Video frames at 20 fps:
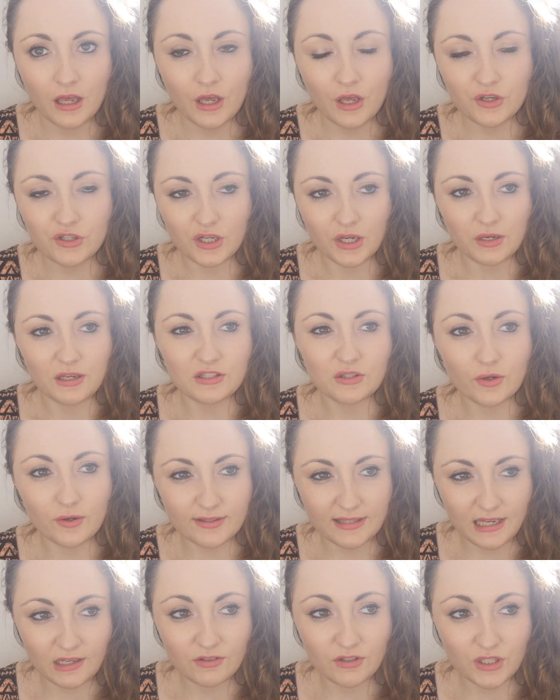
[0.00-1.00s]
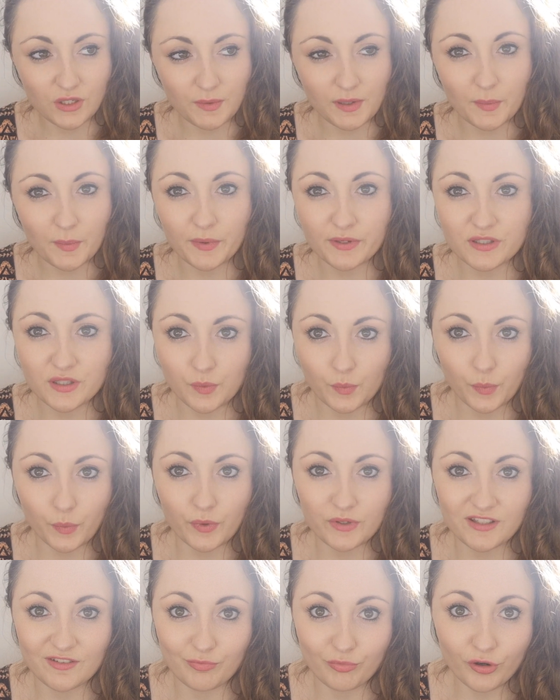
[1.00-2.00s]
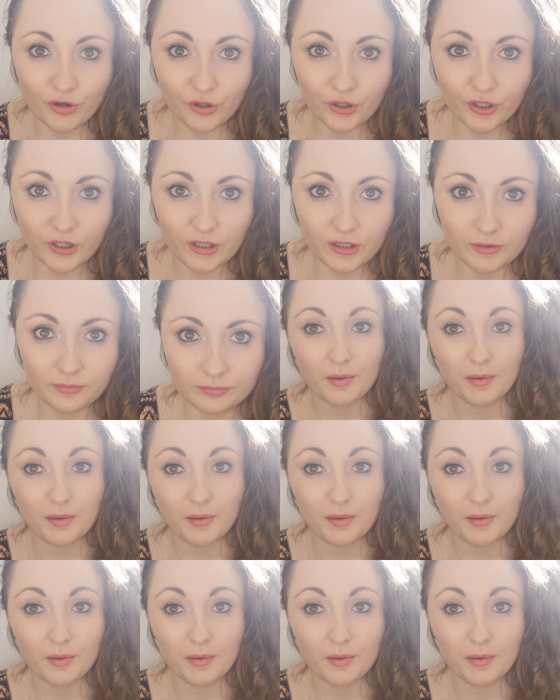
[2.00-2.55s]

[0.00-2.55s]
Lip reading: It's not safe to do it once your waters have broken.